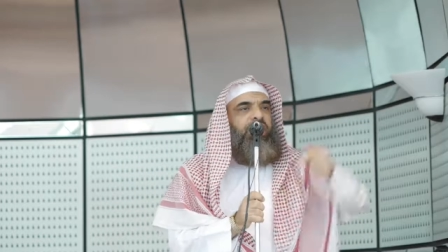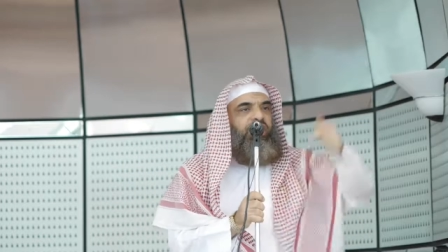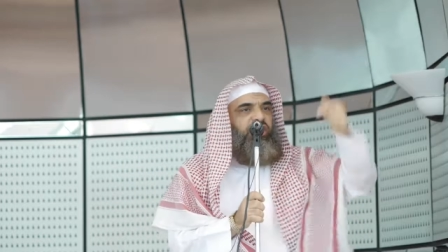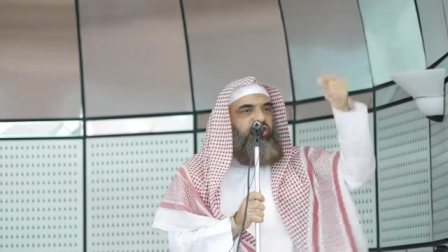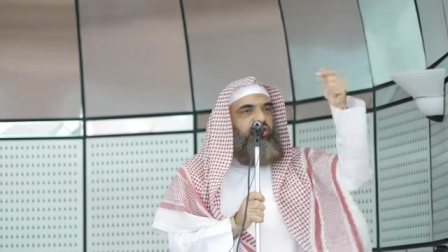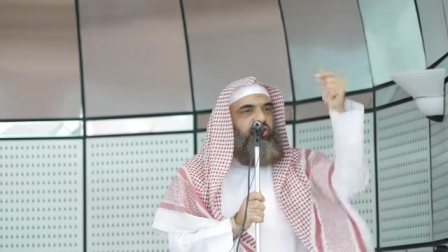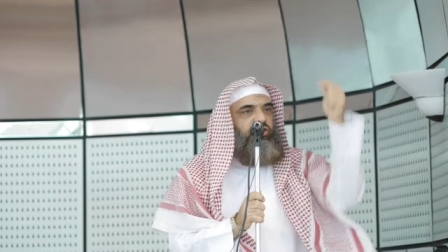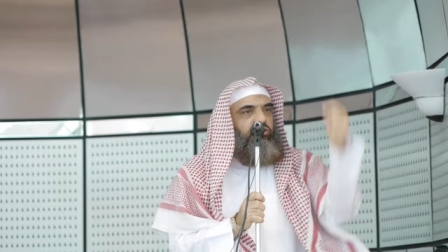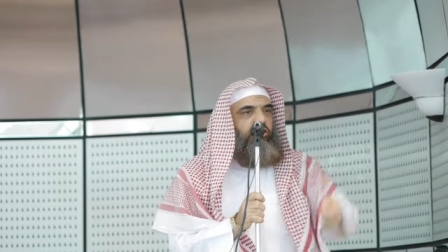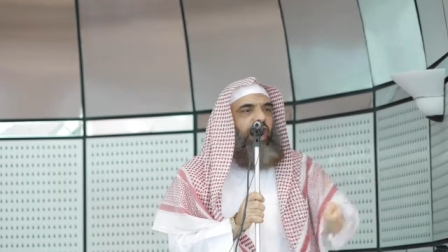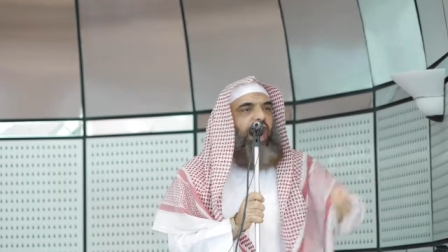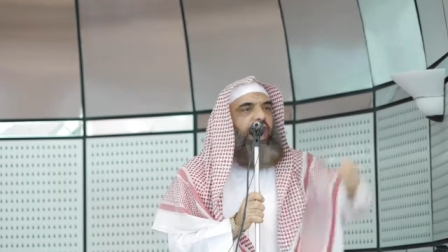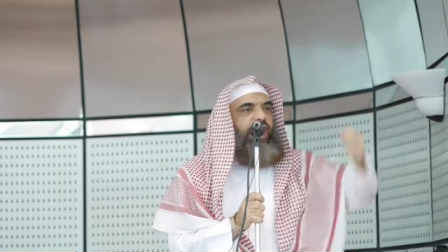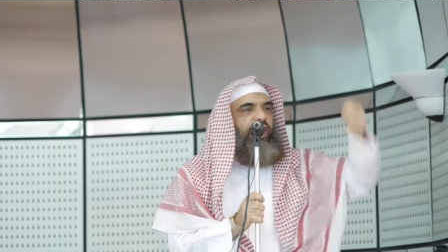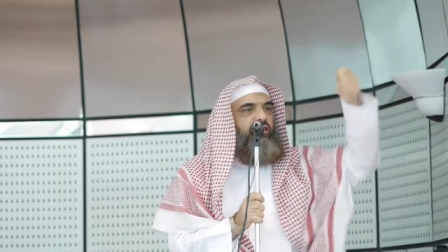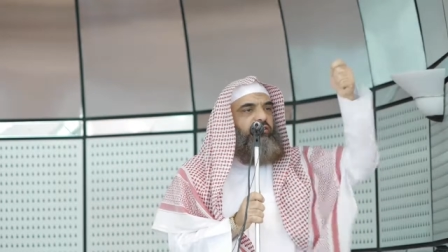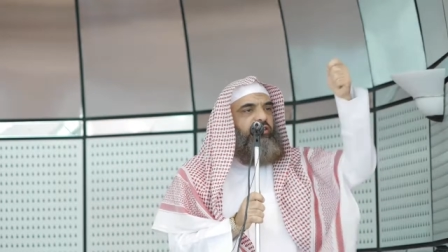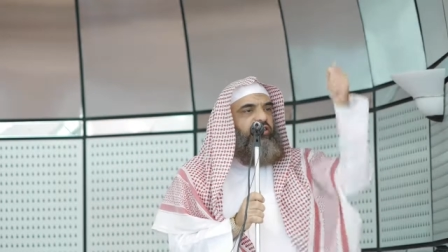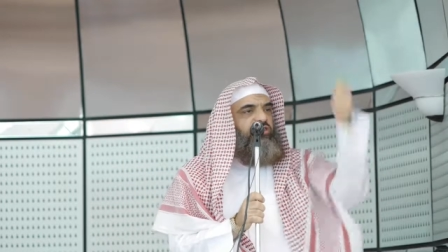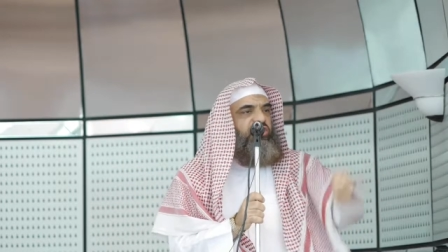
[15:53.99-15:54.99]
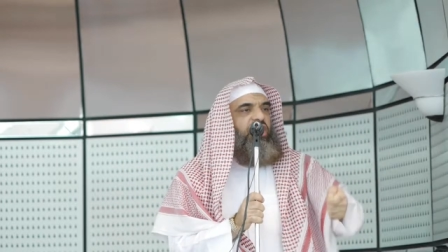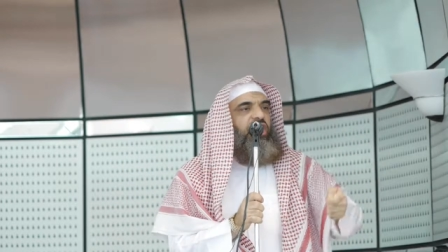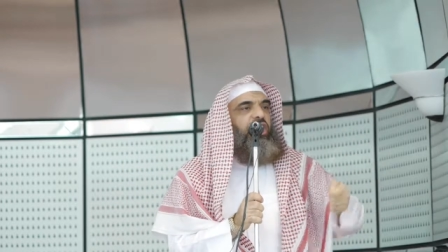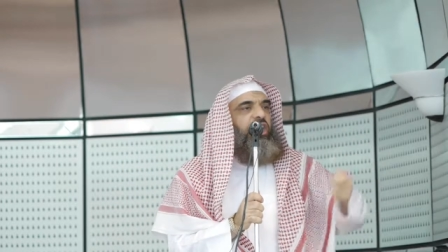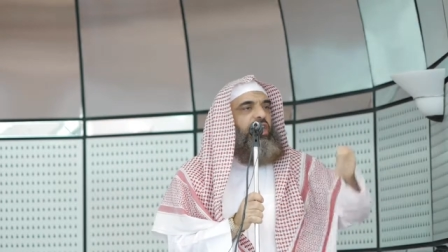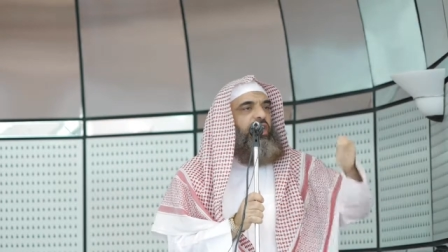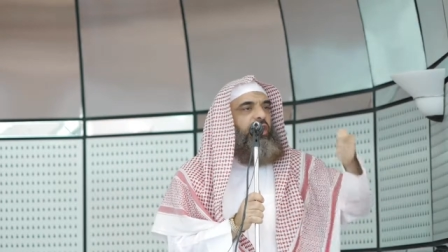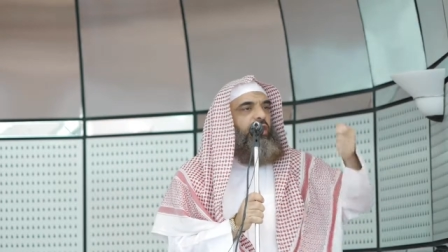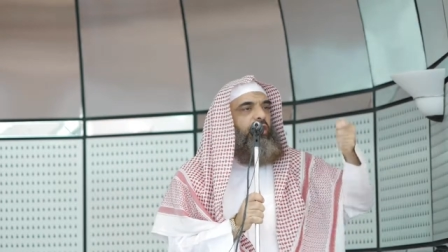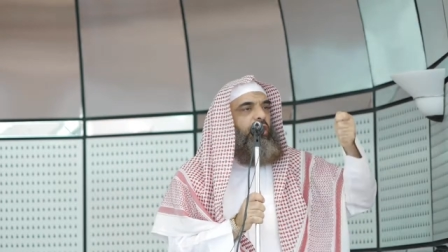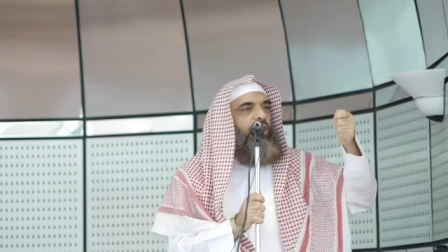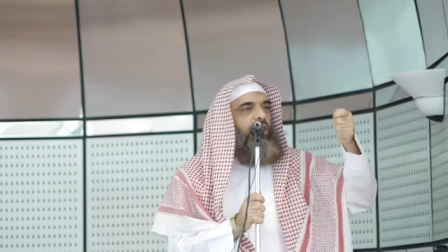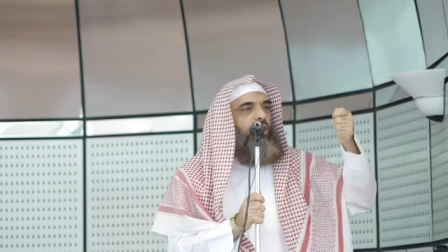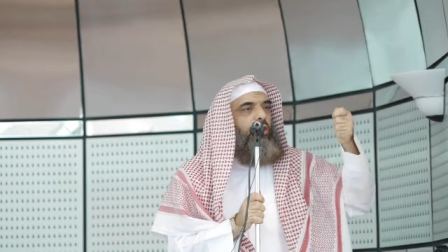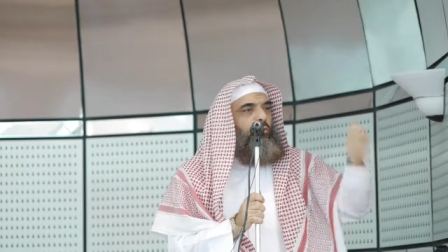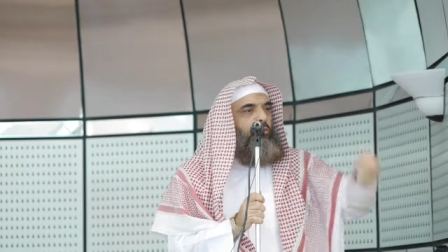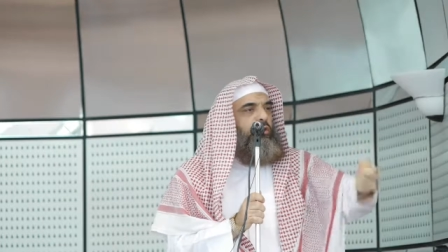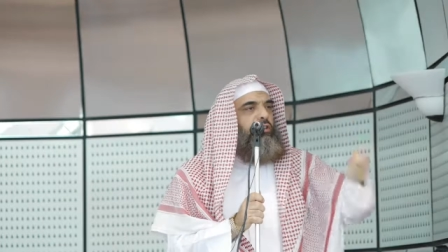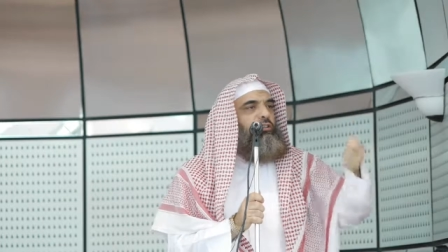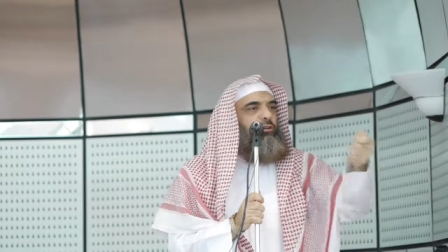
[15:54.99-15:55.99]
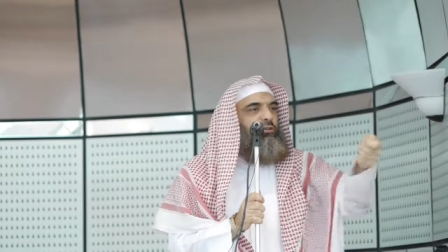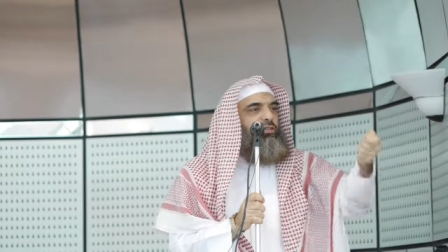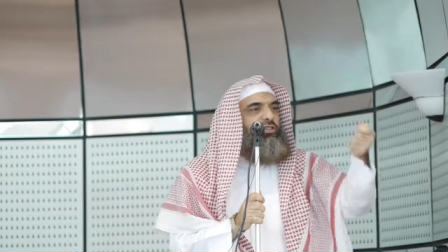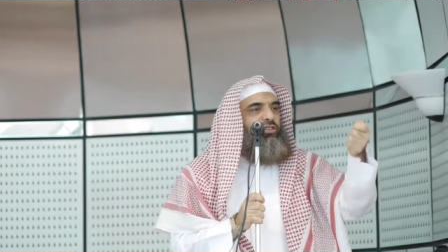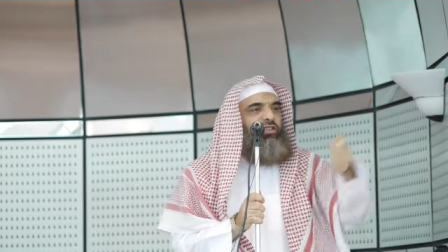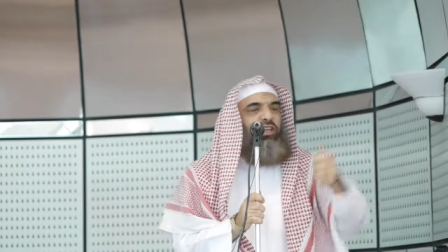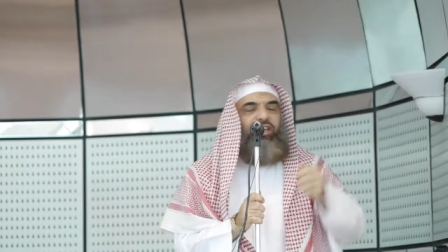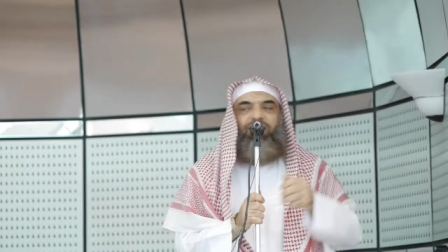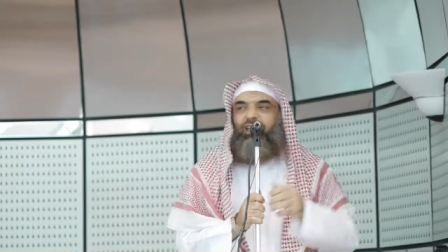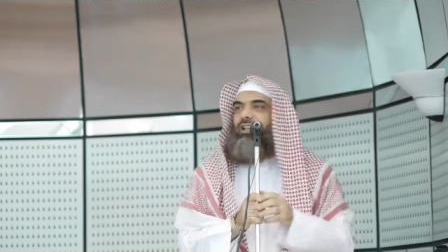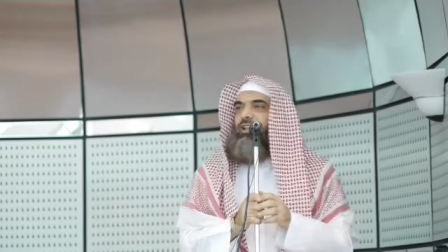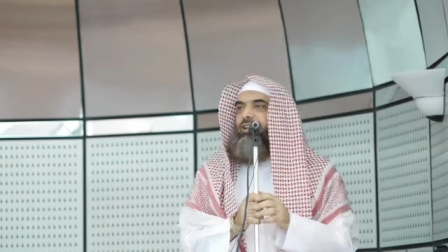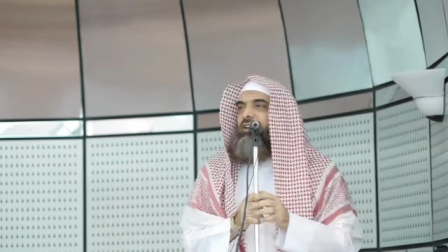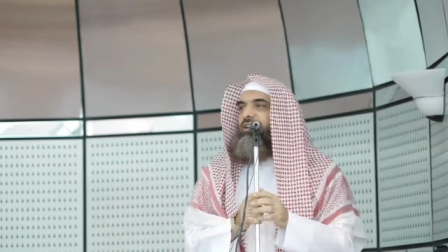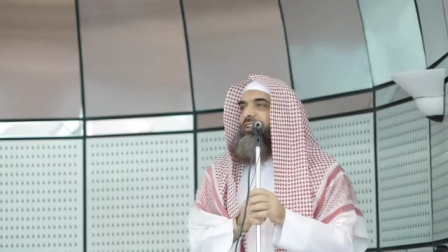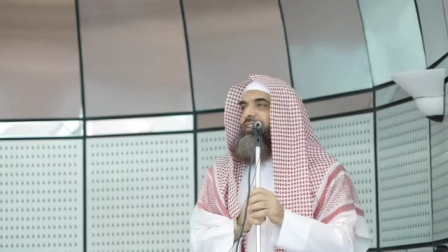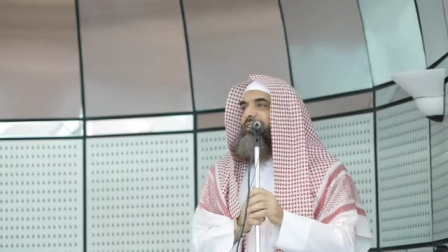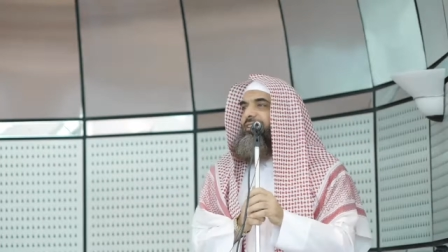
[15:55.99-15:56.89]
Strike the sea with your stick.